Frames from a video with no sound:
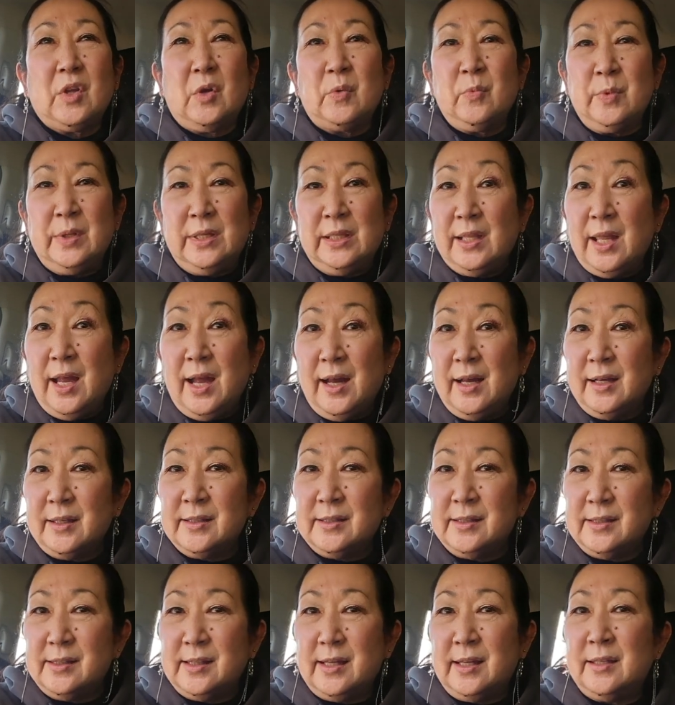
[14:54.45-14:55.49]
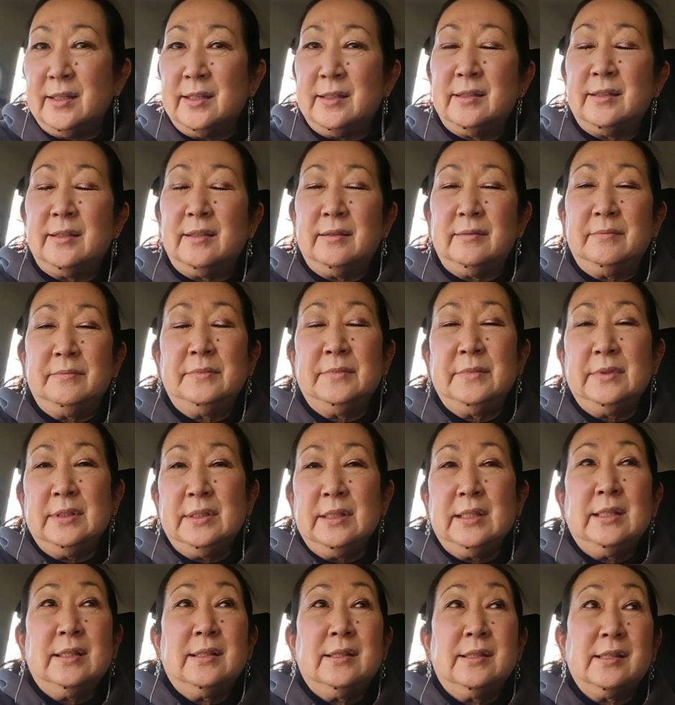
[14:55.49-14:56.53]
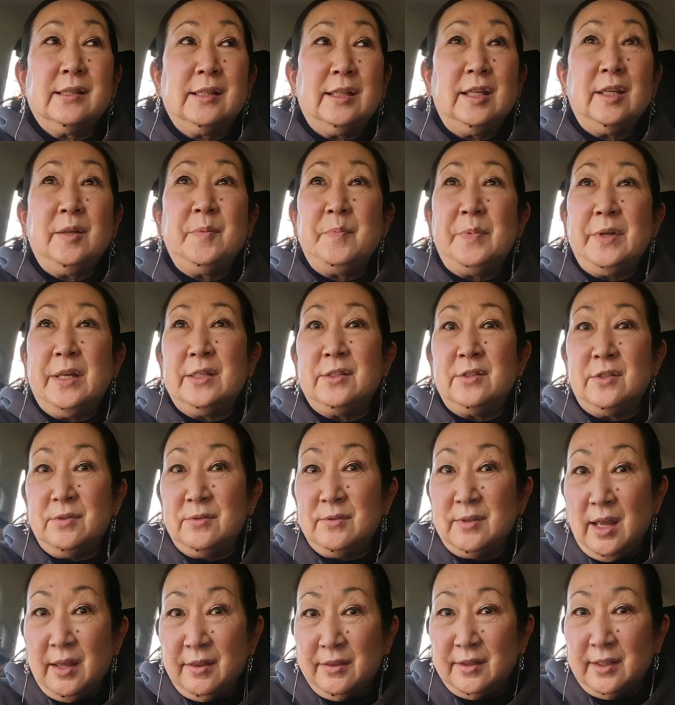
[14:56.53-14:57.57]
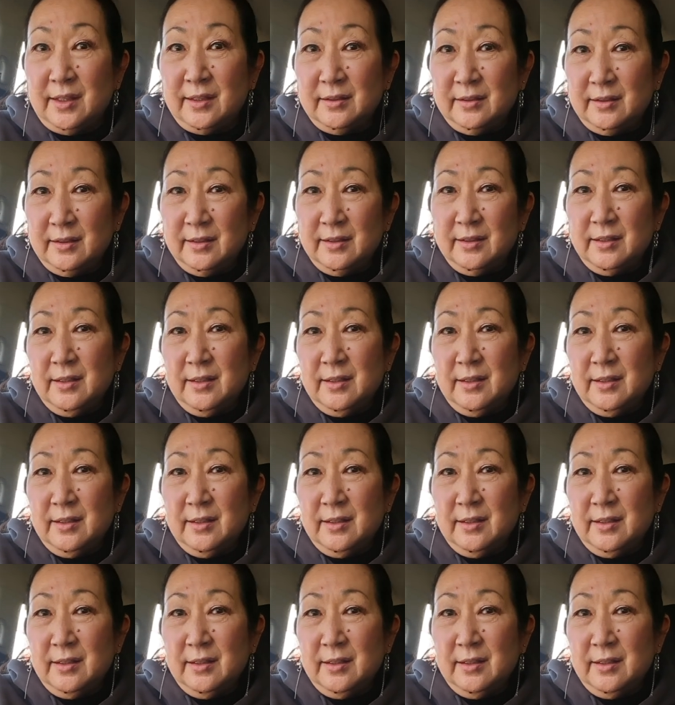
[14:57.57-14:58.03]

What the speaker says: relax and sleep and do nothing.